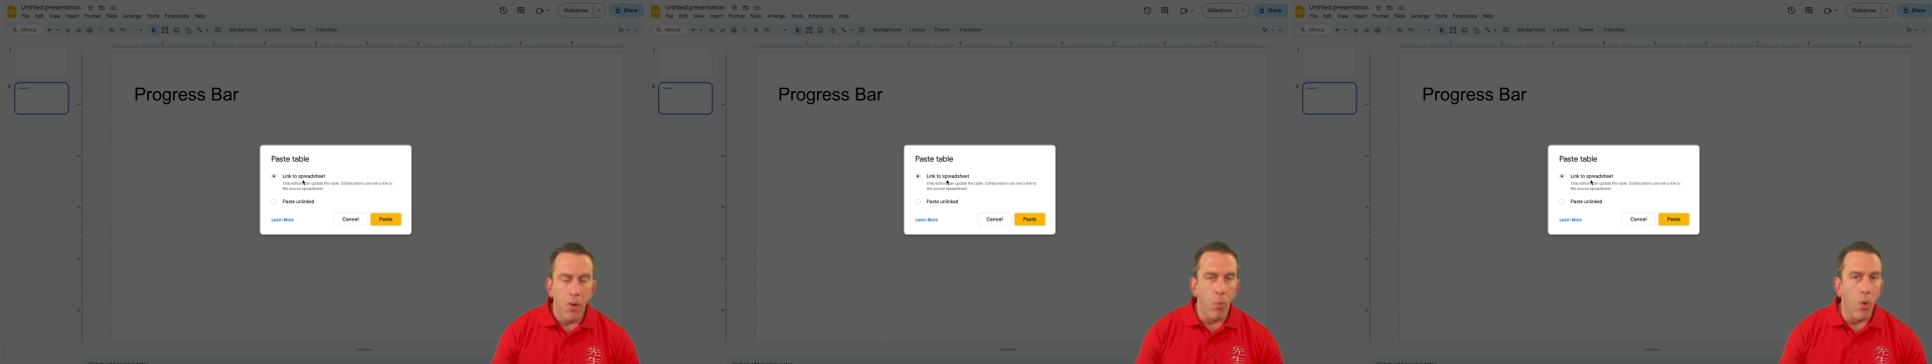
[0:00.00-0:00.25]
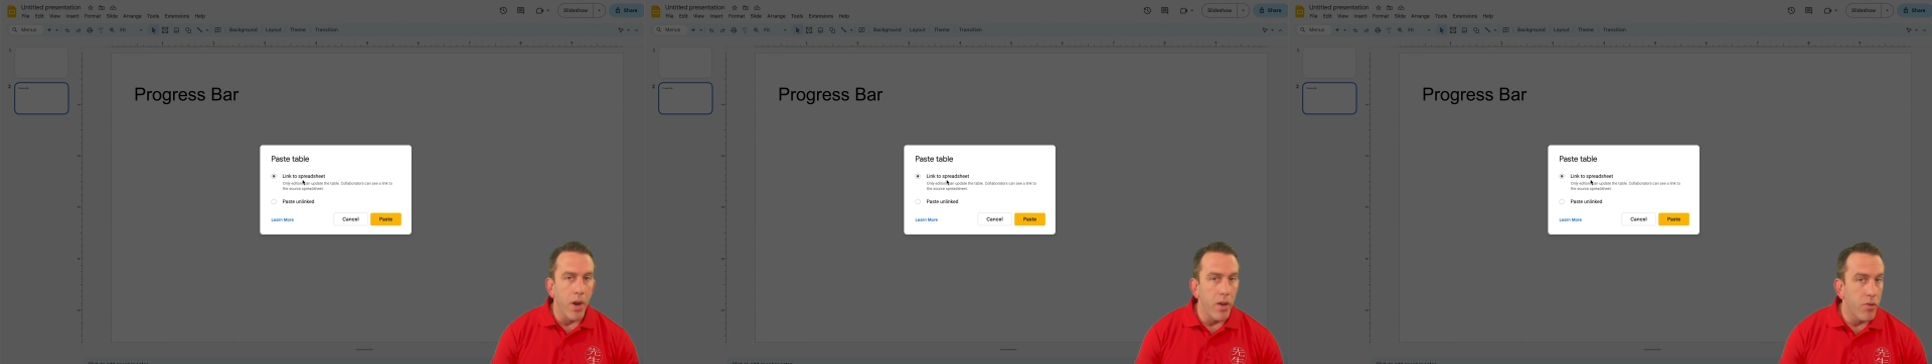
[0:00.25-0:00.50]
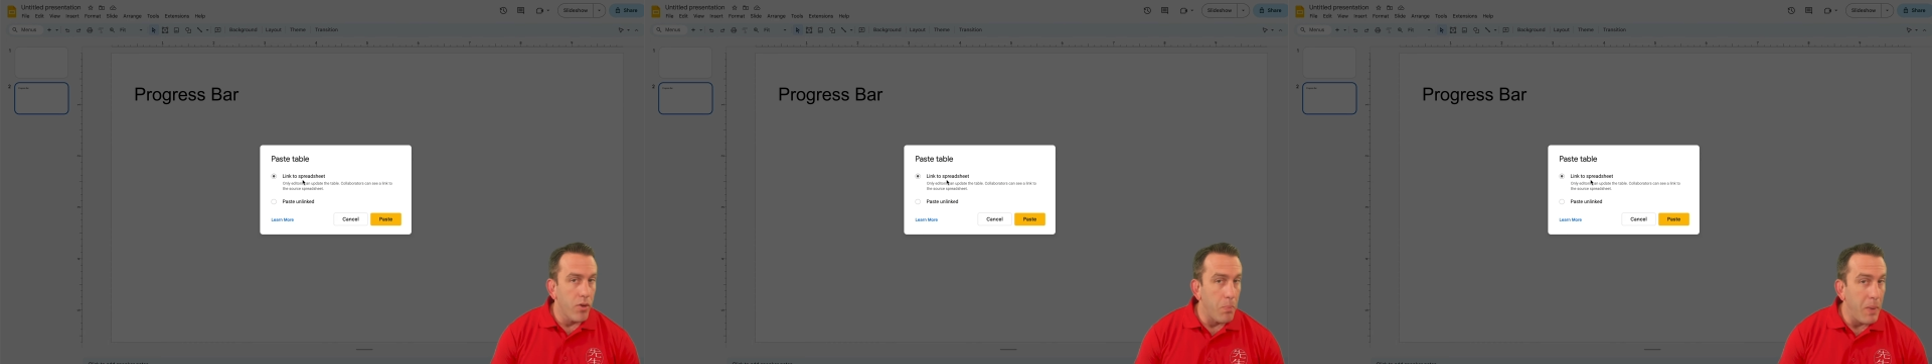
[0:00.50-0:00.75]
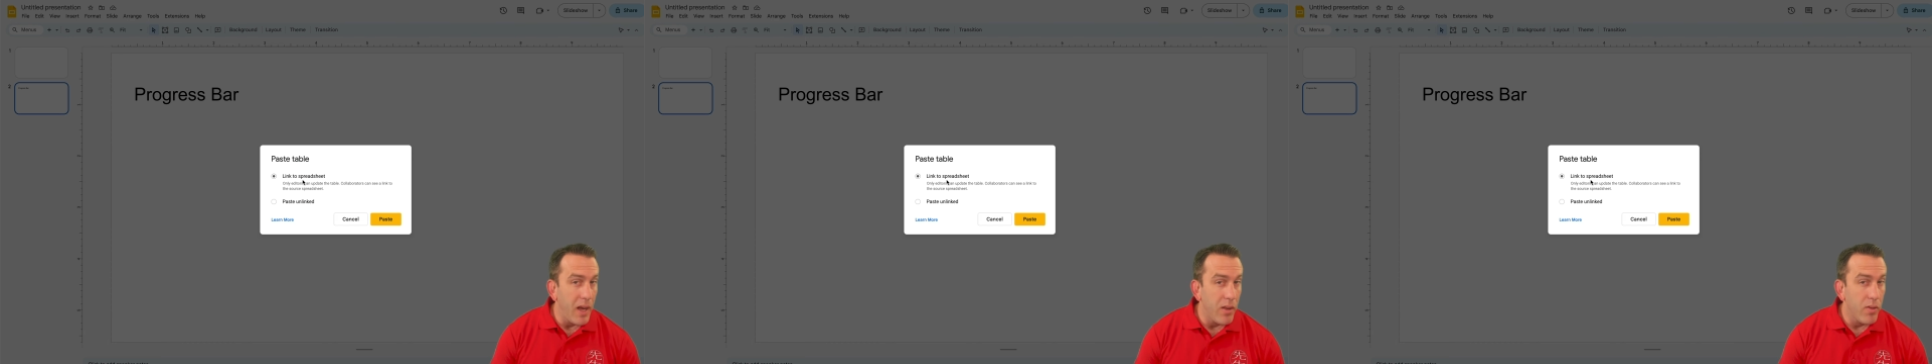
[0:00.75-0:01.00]
One is to
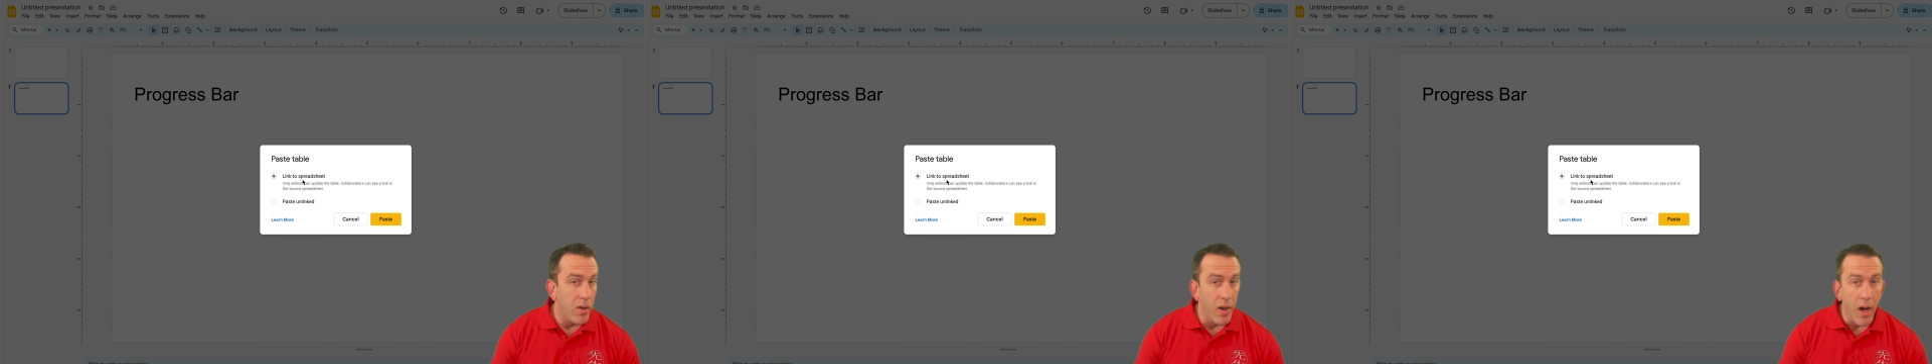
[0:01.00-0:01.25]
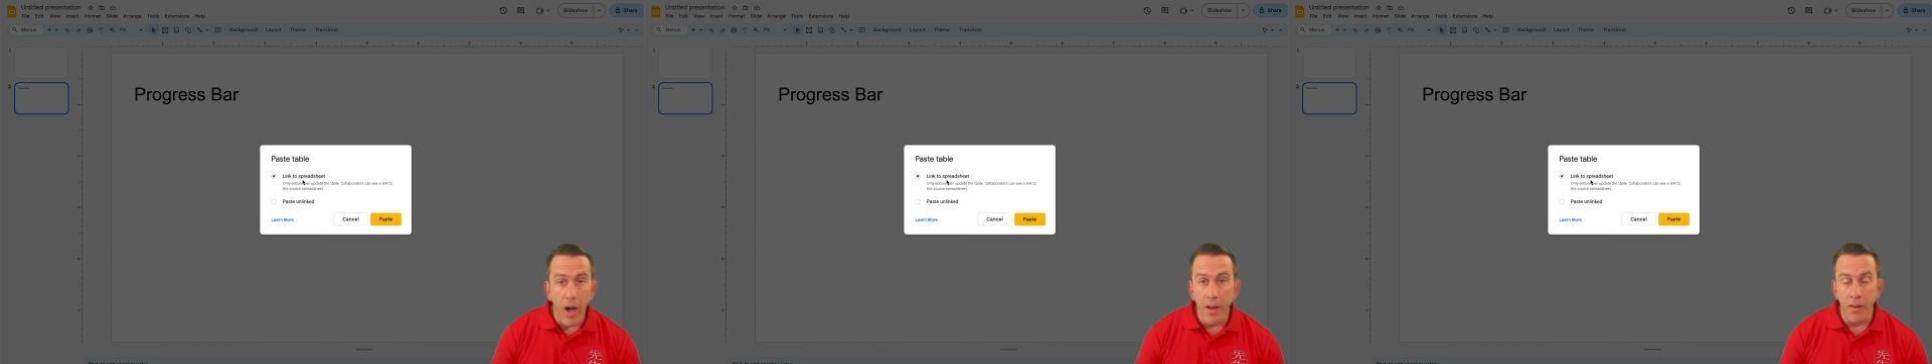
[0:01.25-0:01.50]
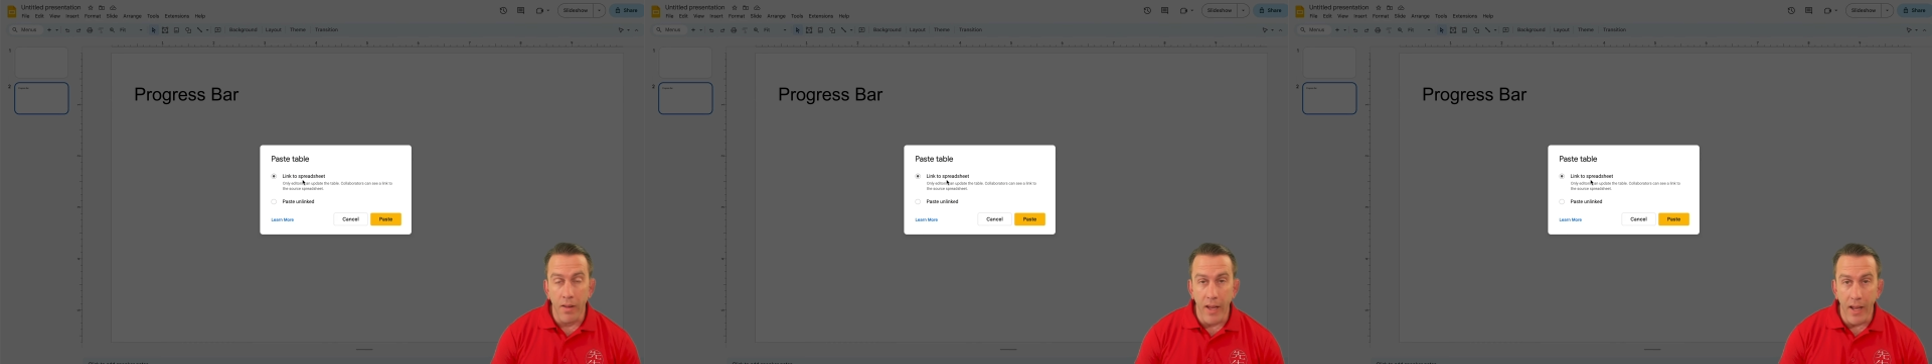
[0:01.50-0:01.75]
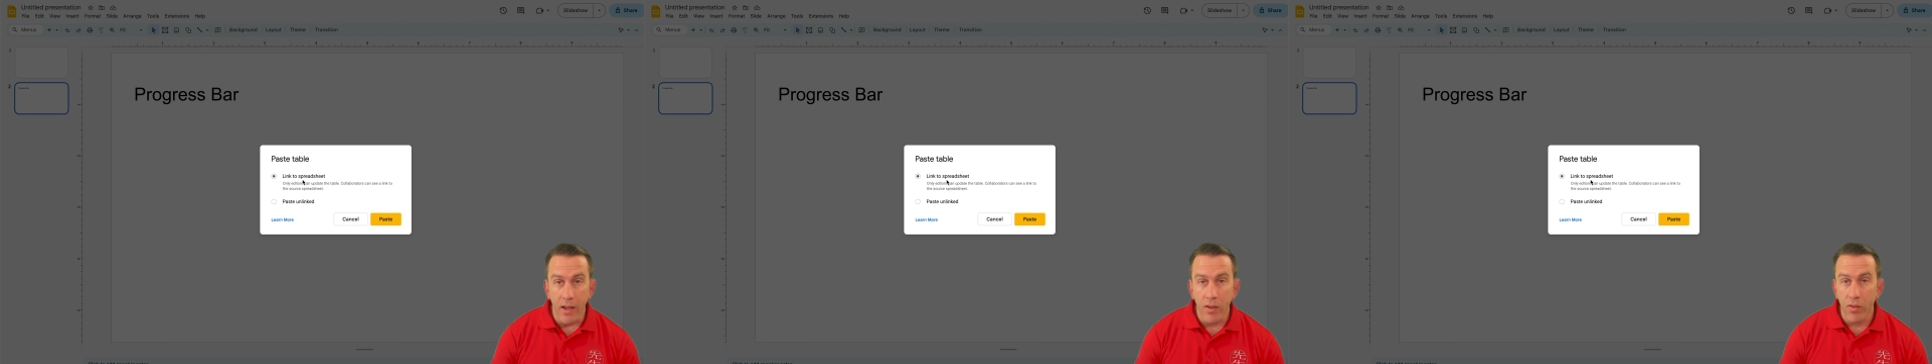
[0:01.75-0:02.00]
paste it
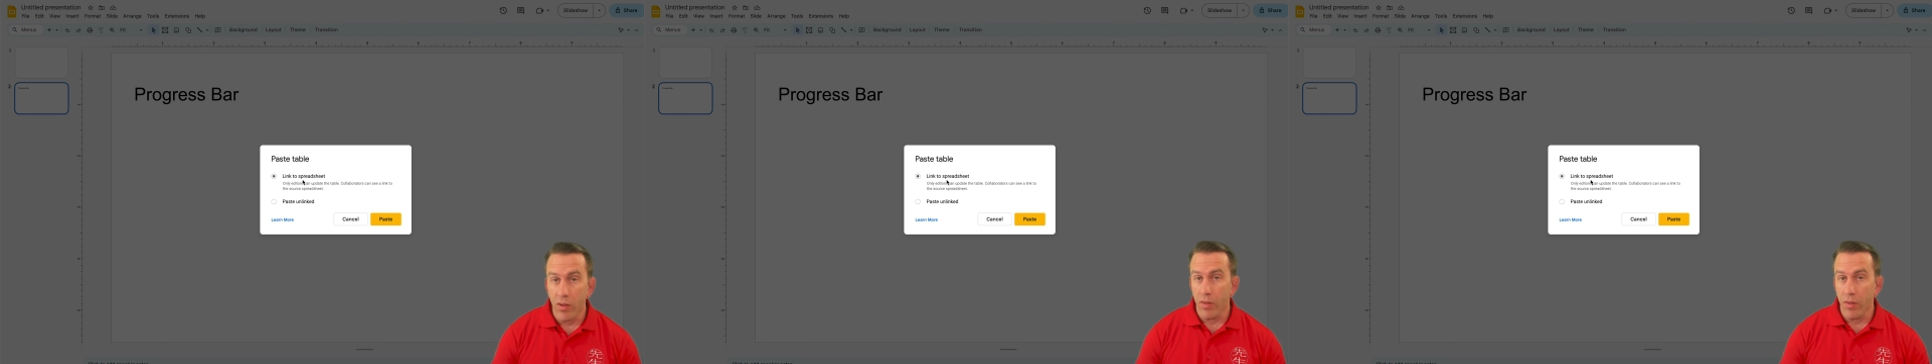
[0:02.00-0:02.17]
unlinked.